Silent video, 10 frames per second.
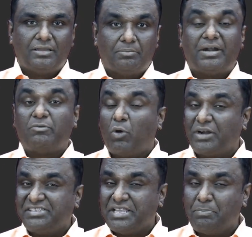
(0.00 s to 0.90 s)
But
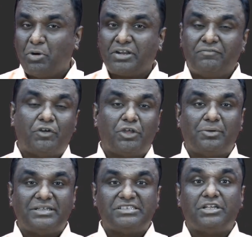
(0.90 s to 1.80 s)
what is important for
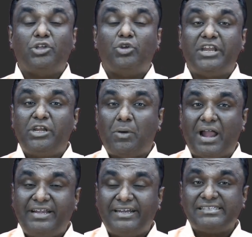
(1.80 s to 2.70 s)
you is you need to
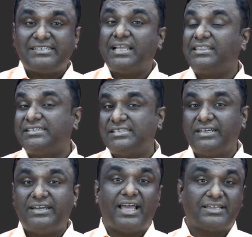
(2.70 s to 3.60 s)
understand the
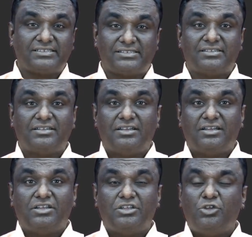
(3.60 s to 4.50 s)
syntax.
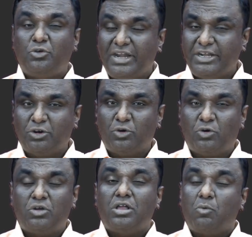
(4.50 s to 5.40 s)
You need to
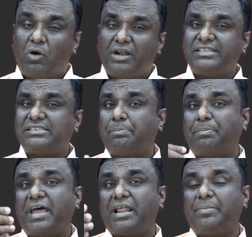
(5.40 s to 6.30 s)
know what is the
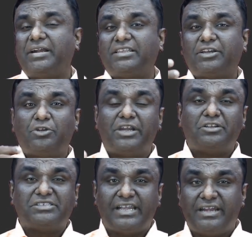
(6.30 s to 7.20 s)
parameter that you need
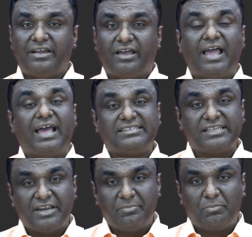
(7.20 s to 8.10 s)
to send as
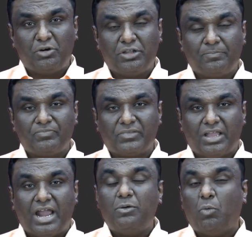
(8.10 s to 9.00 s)
an input
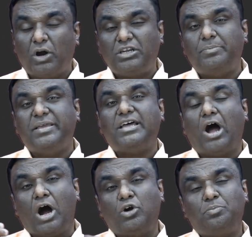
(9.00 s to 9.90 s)
and what will be
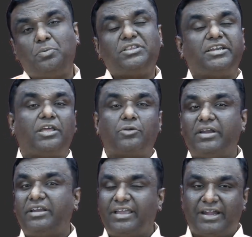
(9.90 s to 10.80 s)
the output that you are
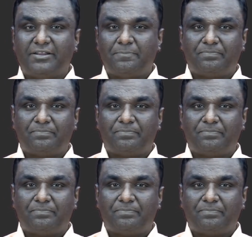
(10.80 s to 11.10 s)
going to get.